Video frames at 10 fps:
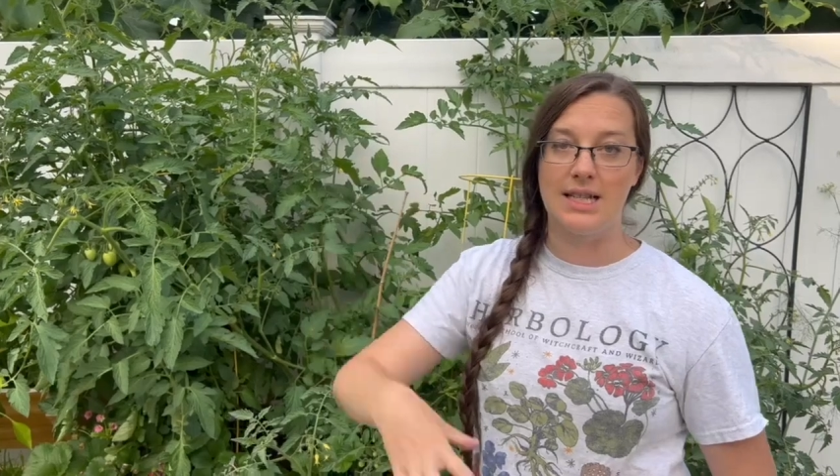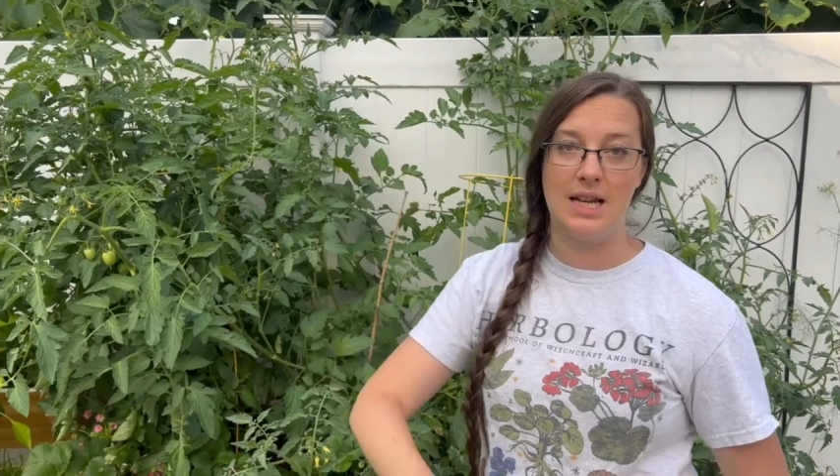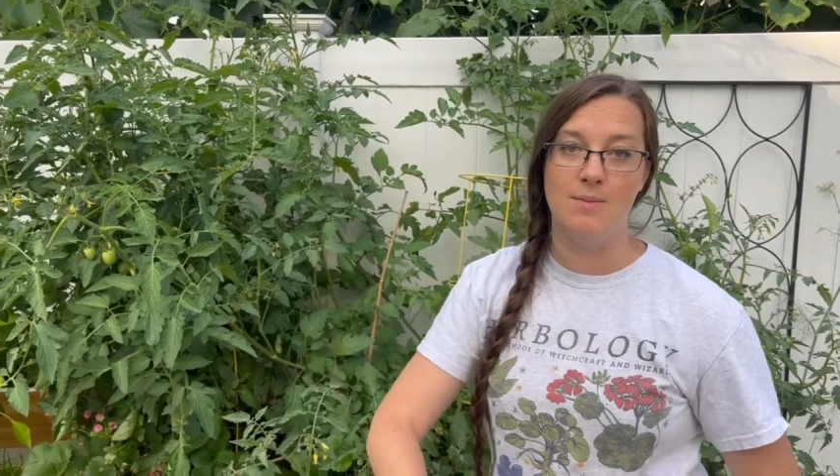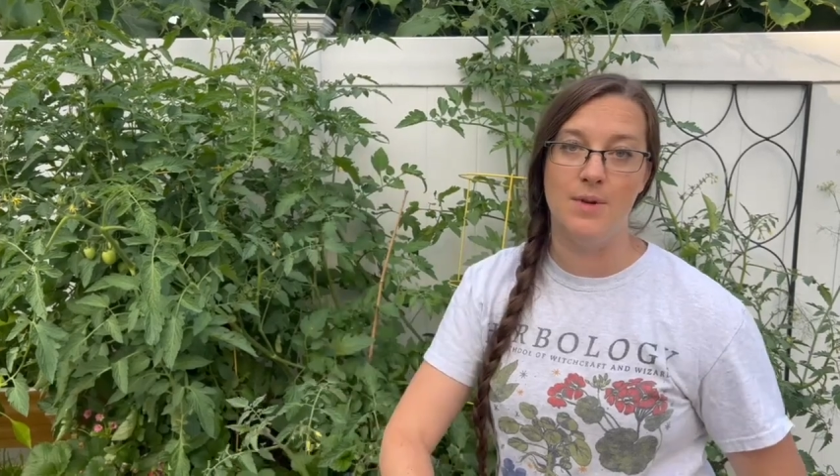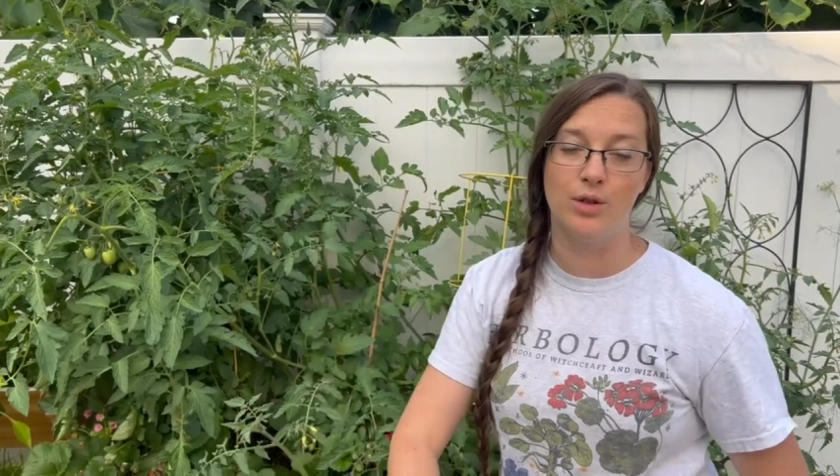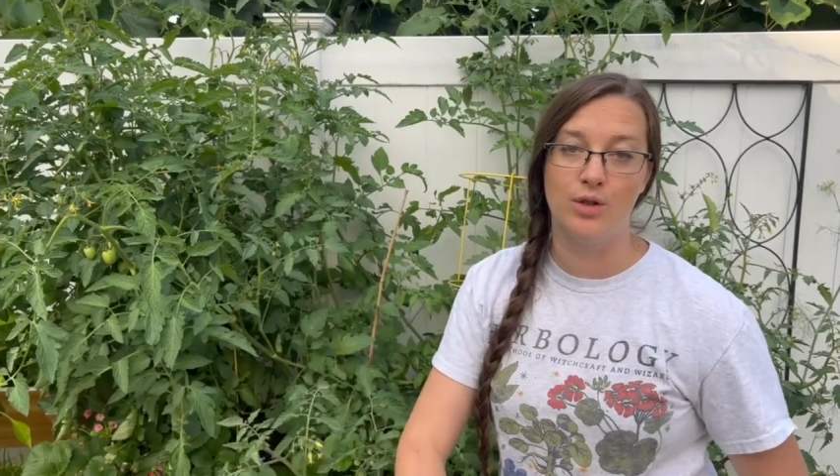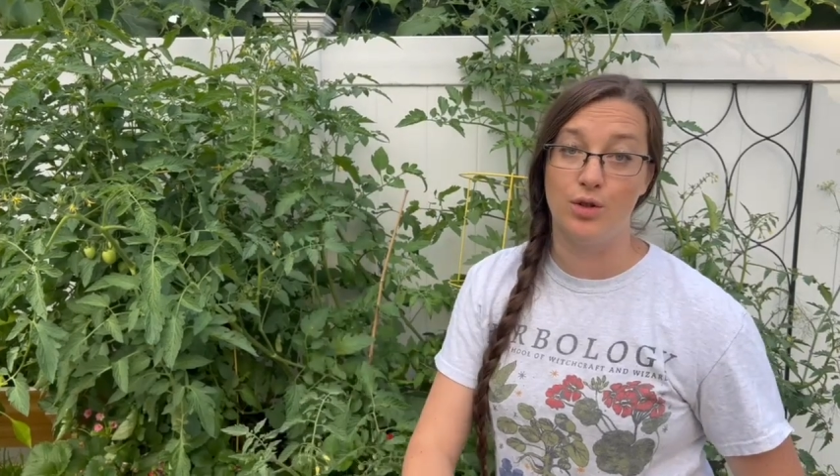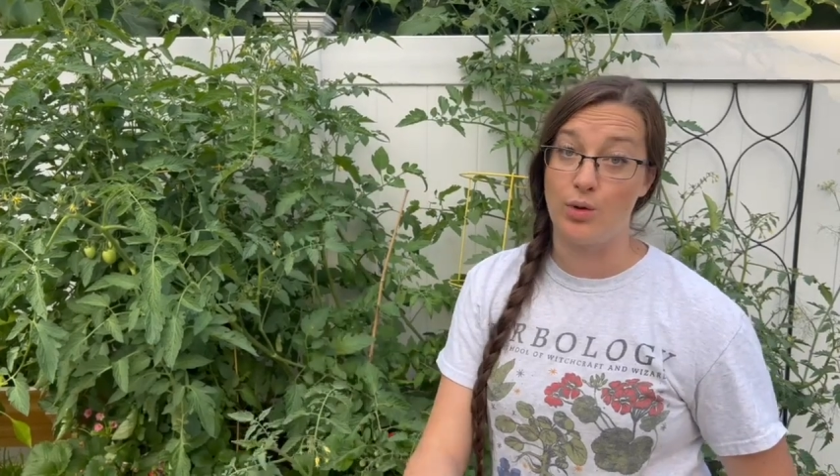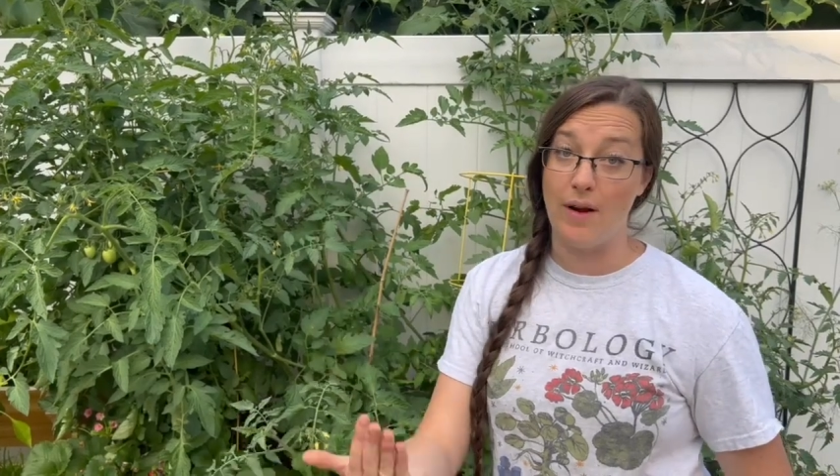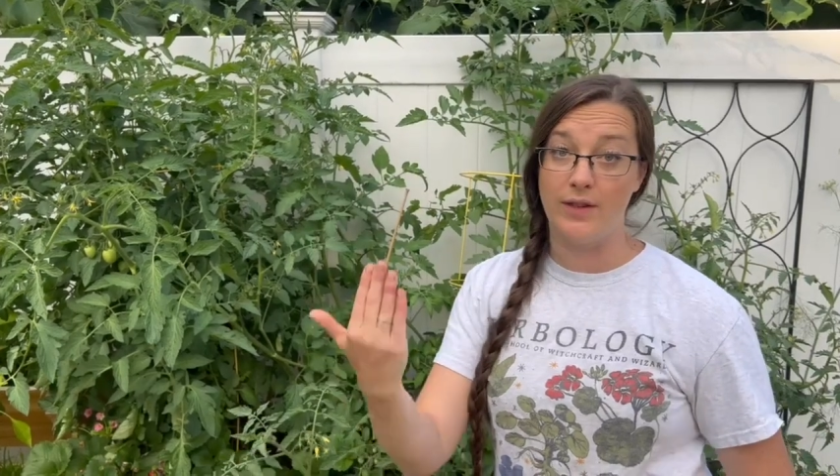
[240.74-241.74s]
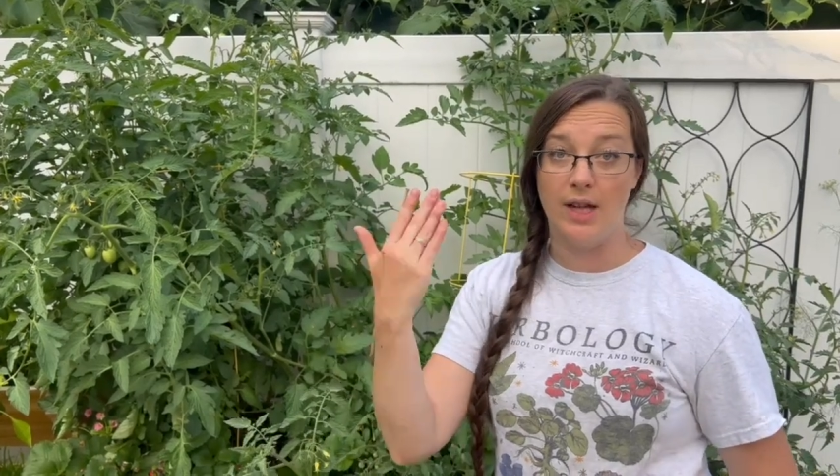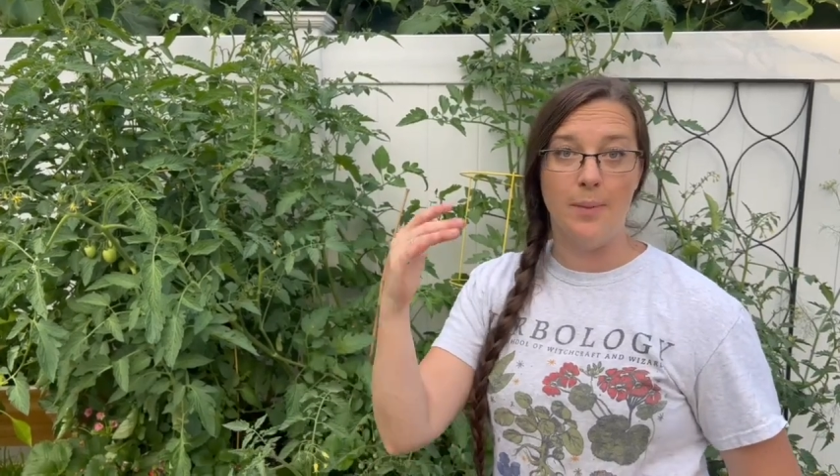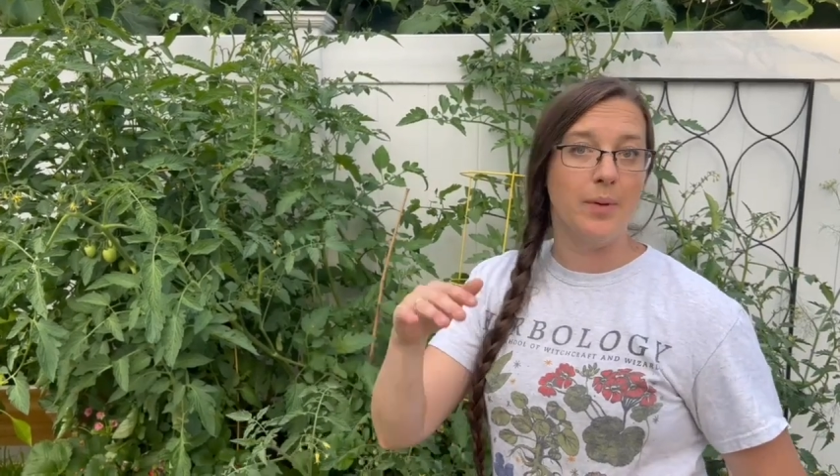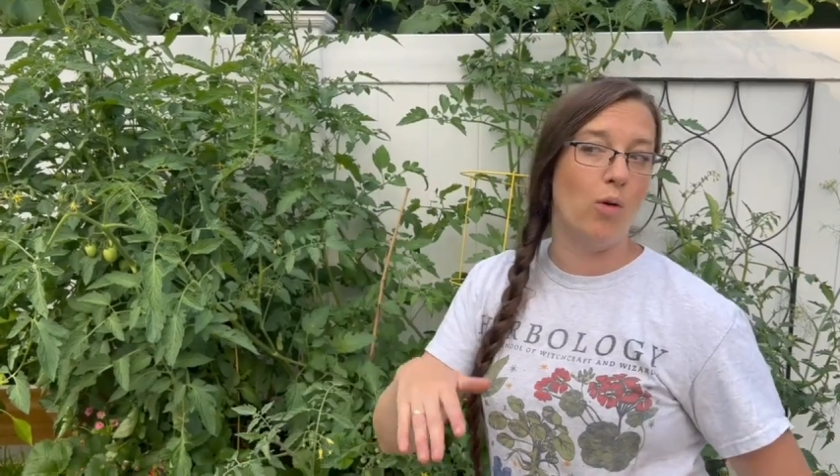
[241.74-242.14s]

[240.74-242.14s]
and mildew travel up,